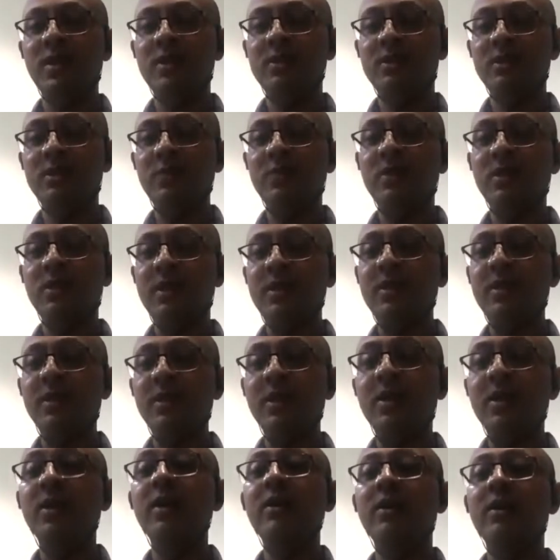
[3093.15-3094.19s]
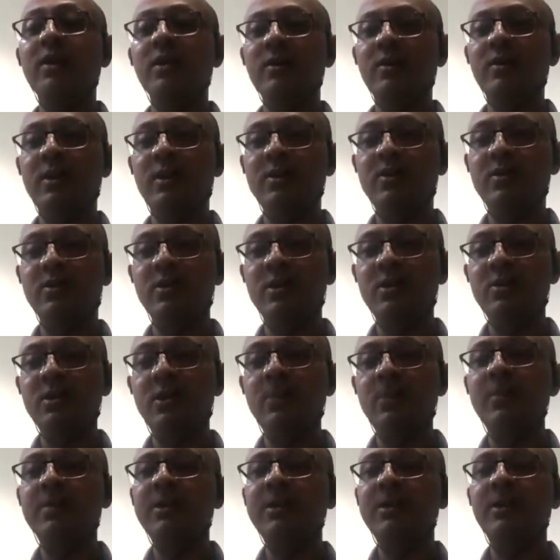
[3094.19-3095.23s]
So when I heard His Holiness
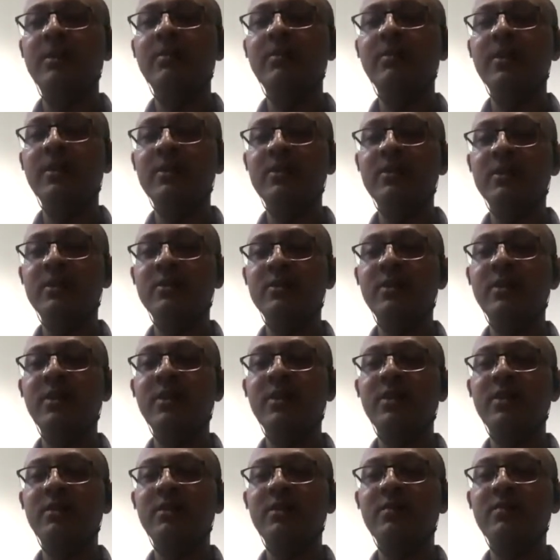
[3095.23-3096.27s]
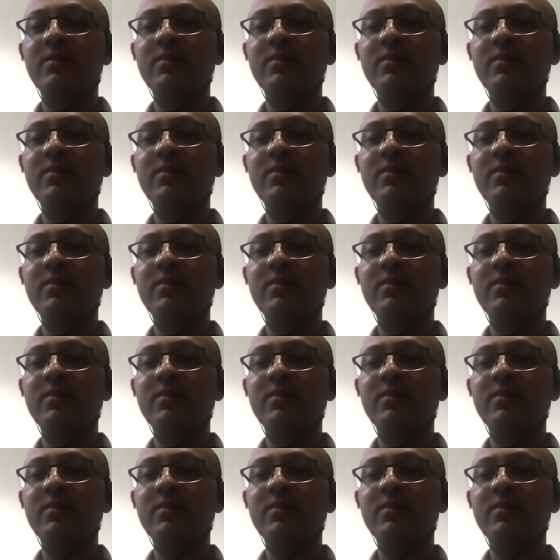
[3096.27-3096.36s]
Jayapataka Maharaj yesterday,